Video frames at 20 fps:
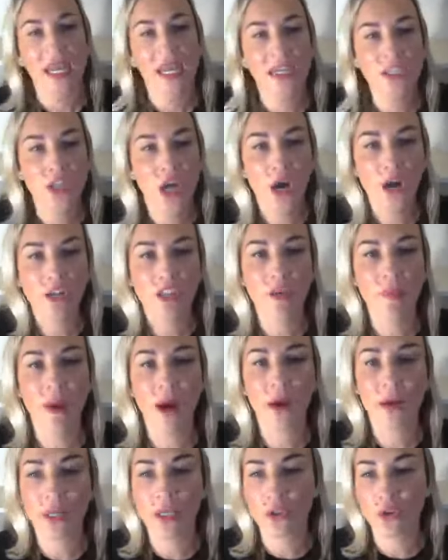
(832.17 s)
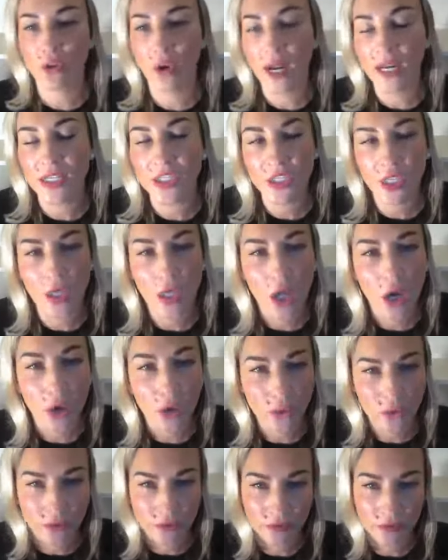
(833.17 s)
It talks about in Christ
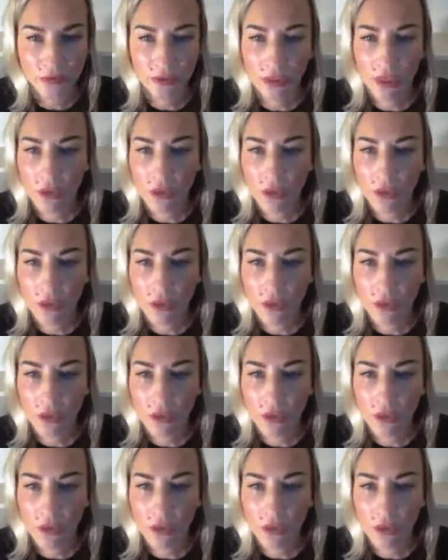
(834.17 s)
alone